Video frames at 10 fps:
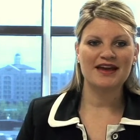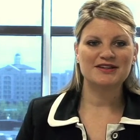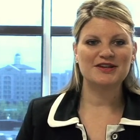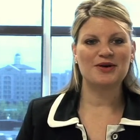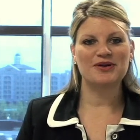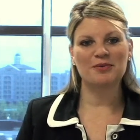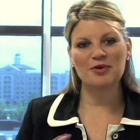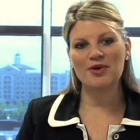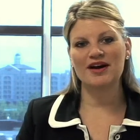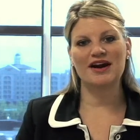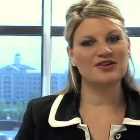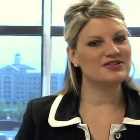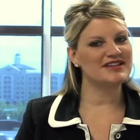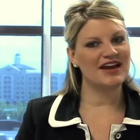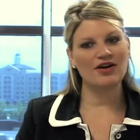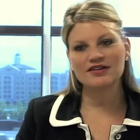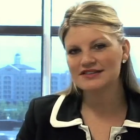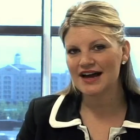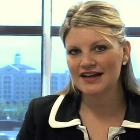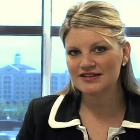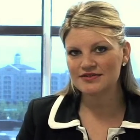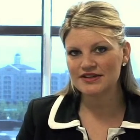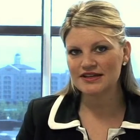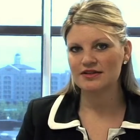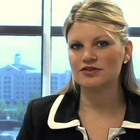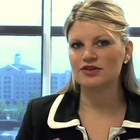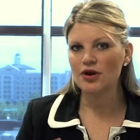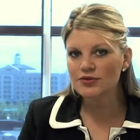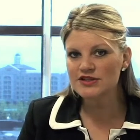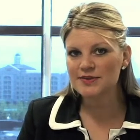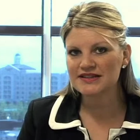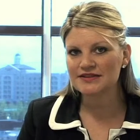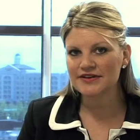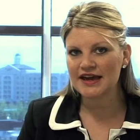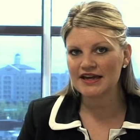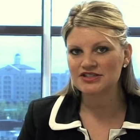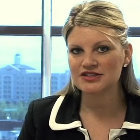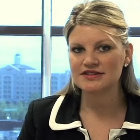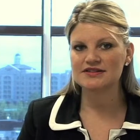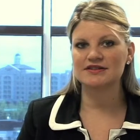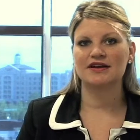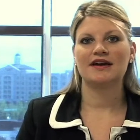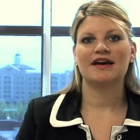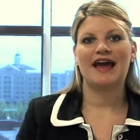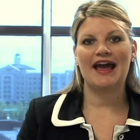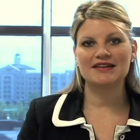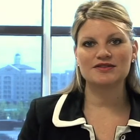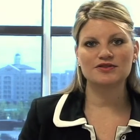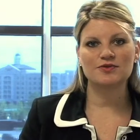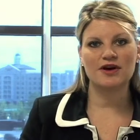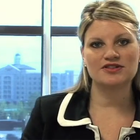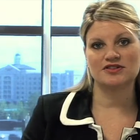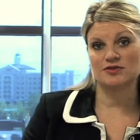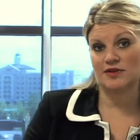So number one, understand all sides of the deal. Know the specifications. Ask those questions.